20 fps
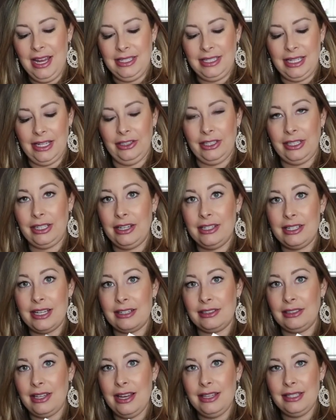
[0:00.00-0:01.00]
daily
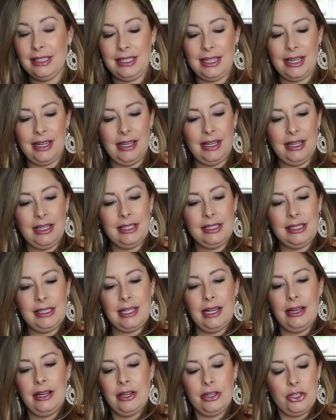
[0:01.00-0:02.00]
contact lenses.
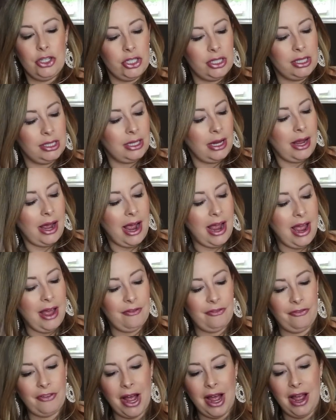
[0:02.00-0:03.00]
Just, I
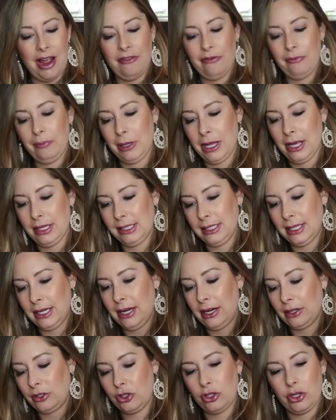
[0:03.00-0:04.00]
have 5 plus
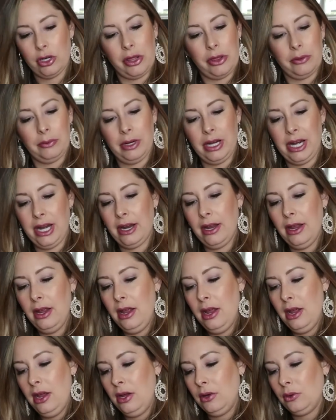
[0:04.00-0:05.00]
an extra 3.
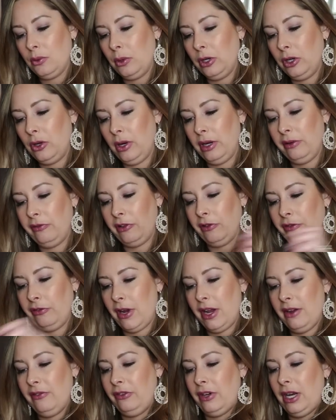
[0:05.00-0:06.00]
We're going for
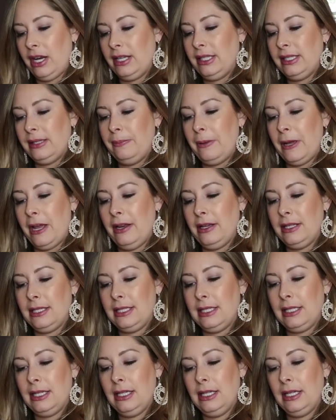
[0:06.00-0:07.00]
5 and 8,
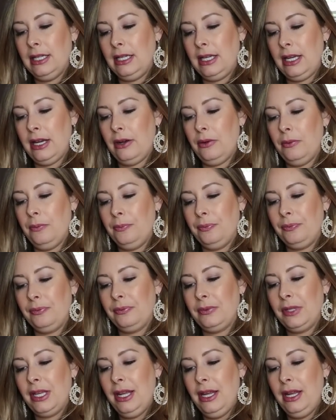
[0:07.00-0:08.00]
but you know,
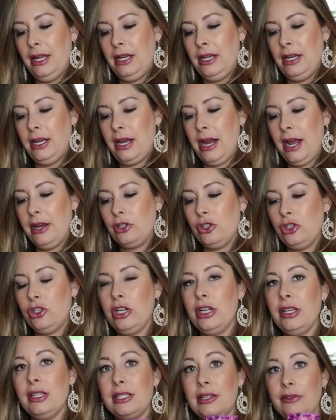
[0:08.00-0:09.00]
need
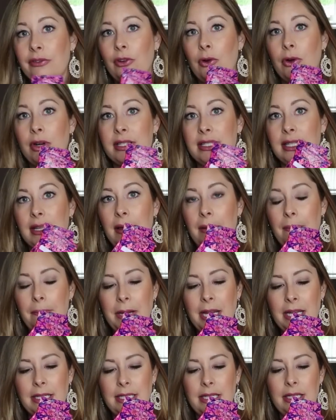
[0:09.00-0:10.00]
extras. Of course,
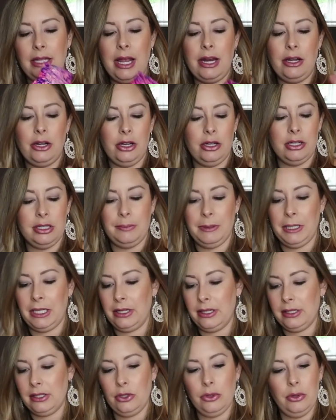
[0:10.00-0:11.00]
panty liners,
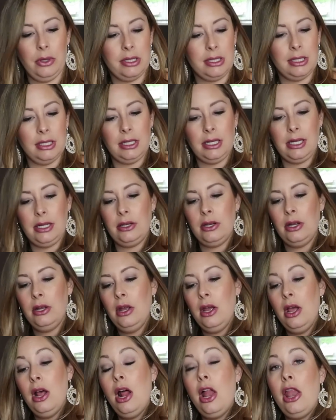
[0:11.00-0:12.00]
because who doesn't need
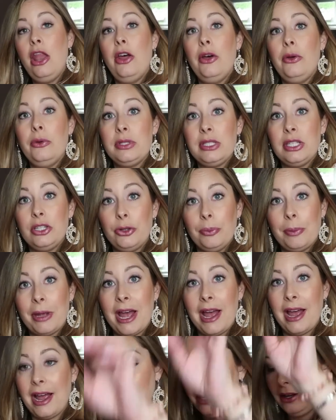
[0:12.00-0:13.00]
those in your
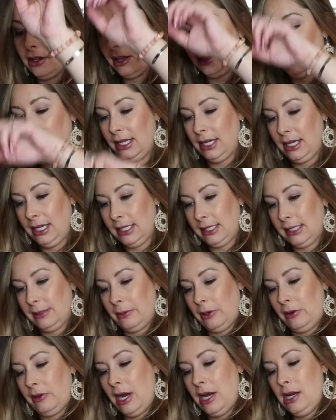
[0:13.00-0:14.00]
bag, ladies,
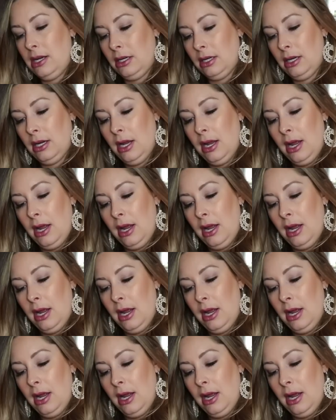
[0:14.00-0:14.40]
am I